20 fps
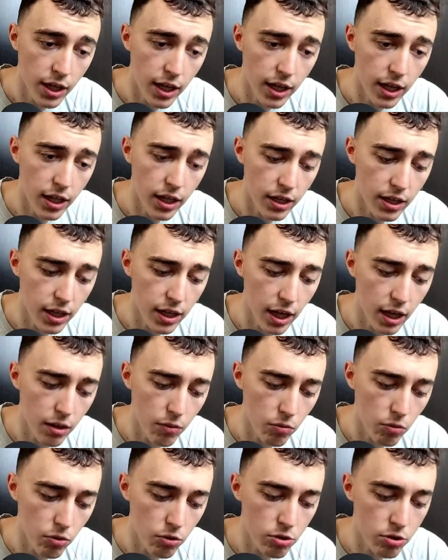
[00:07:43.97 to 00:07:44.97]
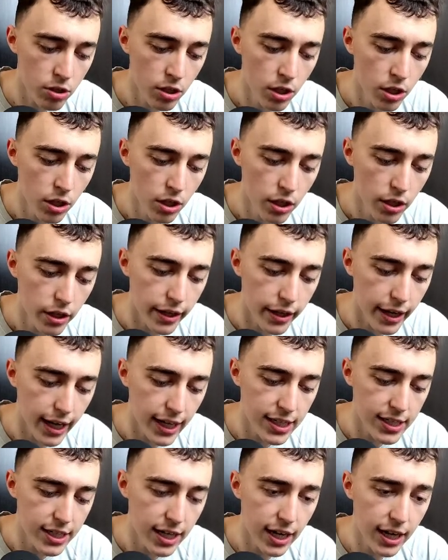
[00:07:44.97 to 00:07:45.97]
HiveOS
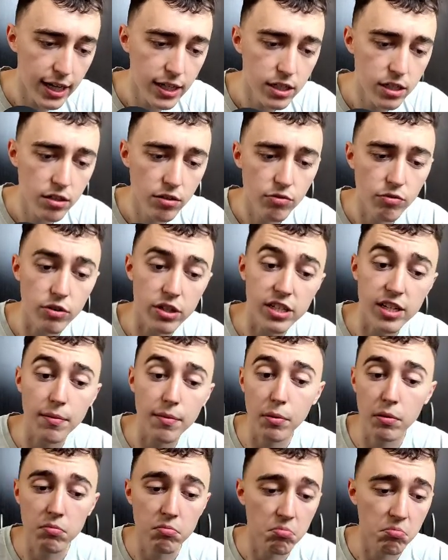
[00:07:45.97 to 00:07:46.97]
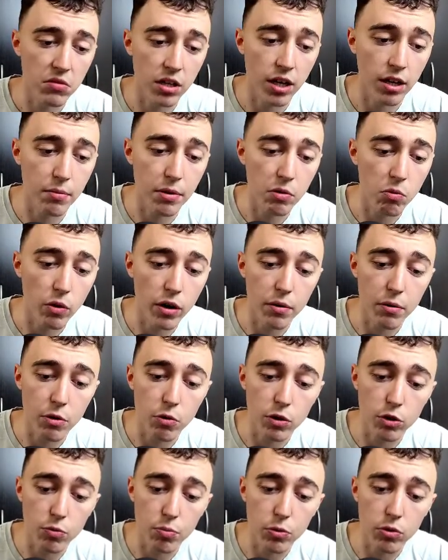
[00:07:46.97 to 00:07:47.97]
NiceHash, for example, I mean, whatever
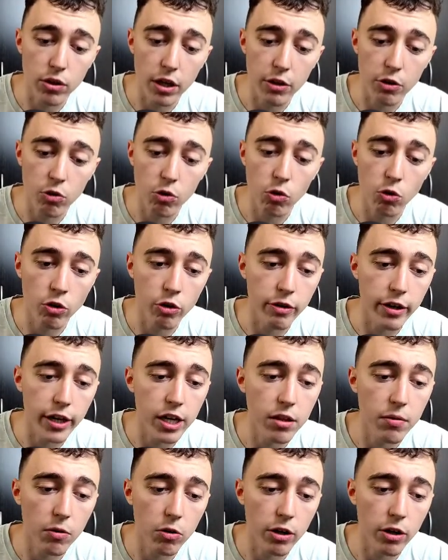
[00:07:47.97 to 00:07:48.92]
you want to put, and you go on create.